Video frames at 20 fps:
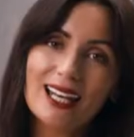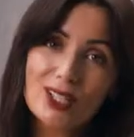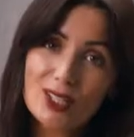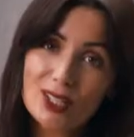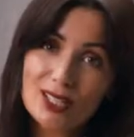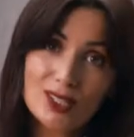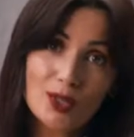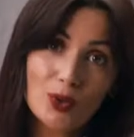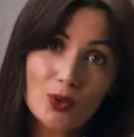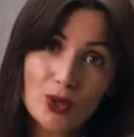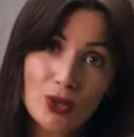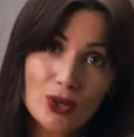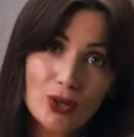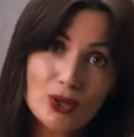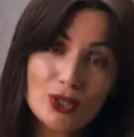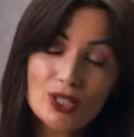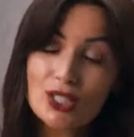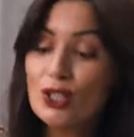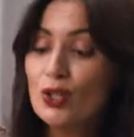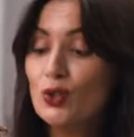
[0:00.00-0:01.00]
it looks so
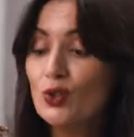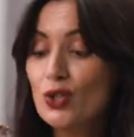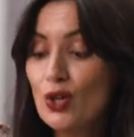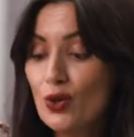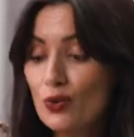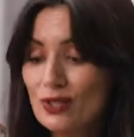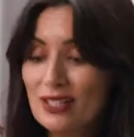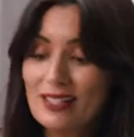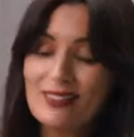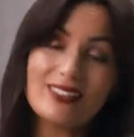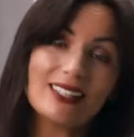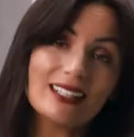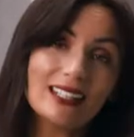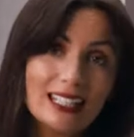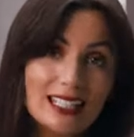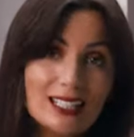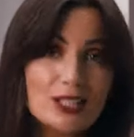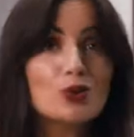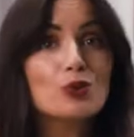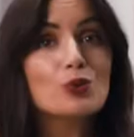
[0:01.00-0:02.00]
good, you don't even
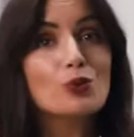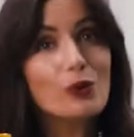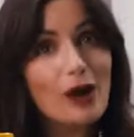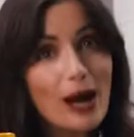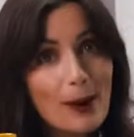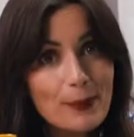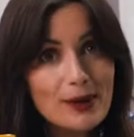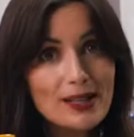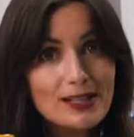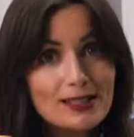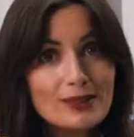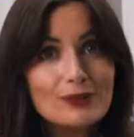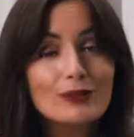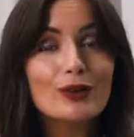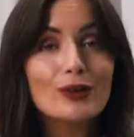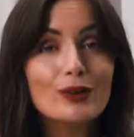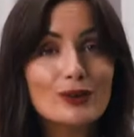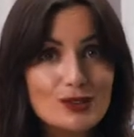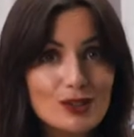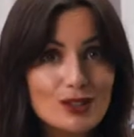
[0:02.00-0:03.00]
need to wrap it
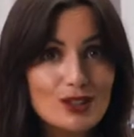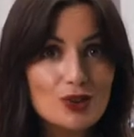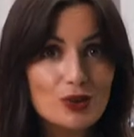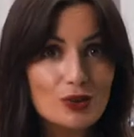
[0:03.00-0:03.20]
for under the